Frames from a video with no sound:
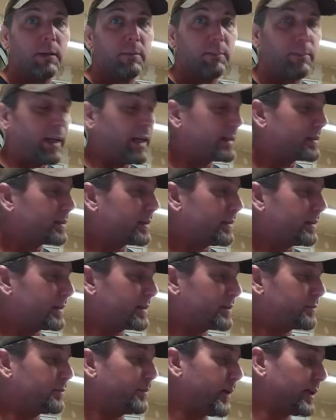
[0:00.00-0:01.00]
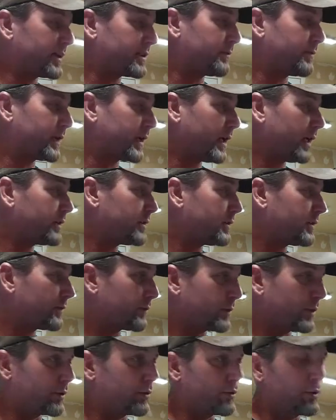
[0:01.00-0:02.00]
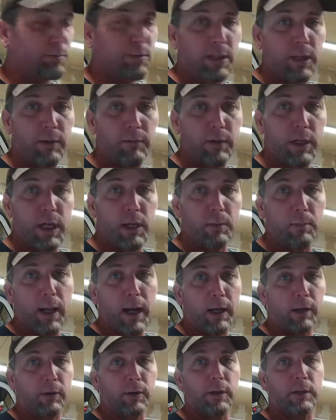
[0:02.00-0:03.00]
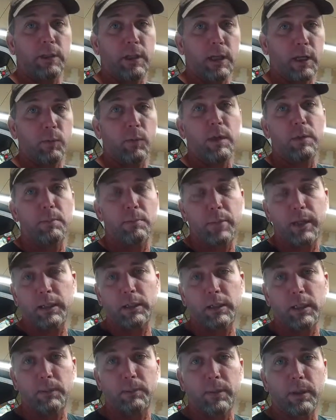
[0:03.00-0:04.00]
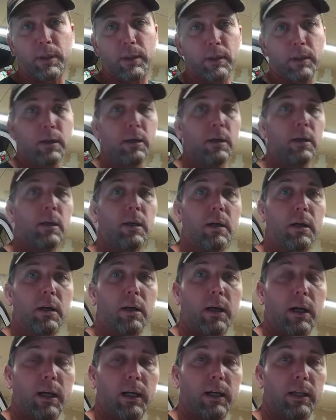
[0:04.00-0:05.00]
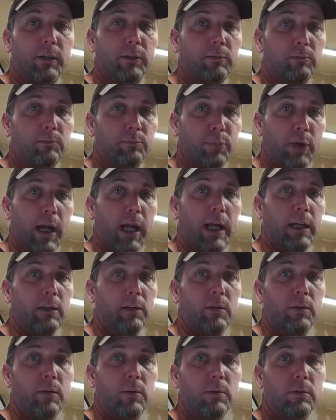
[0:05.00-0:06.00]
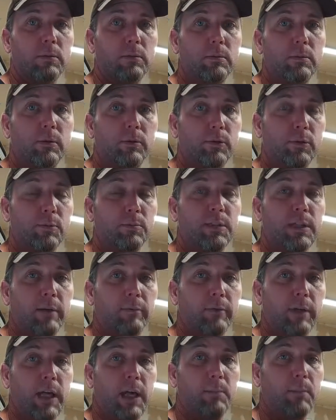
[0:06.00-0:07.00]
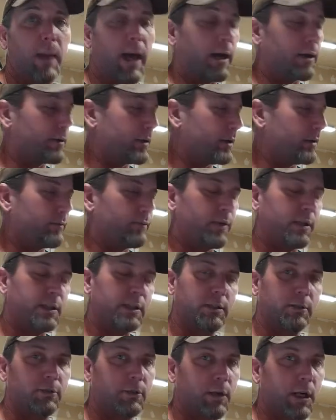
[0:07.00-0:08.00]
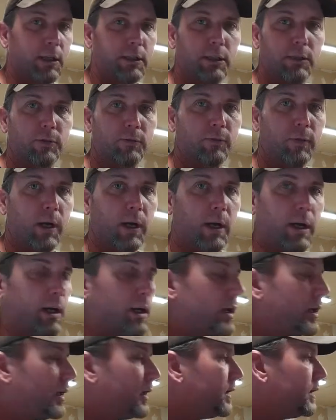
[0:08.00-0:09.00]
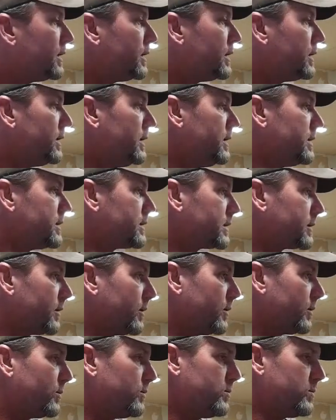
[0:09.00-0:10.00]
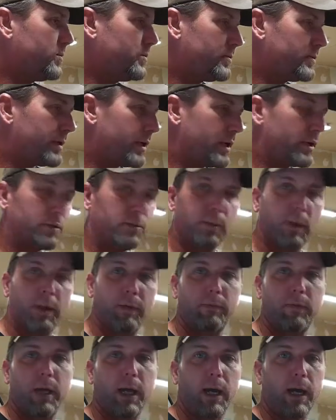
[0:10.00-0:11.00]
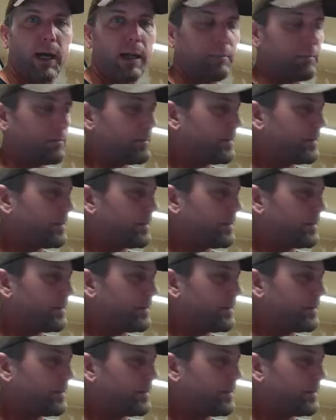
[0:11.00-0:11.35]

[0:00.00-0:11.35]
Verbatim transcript: based on the specifications for a group seventy-eight battery, and then I went and picked up a, a brand new group seventy-eight battery, and it fits the tray just fine. So here's what I've got.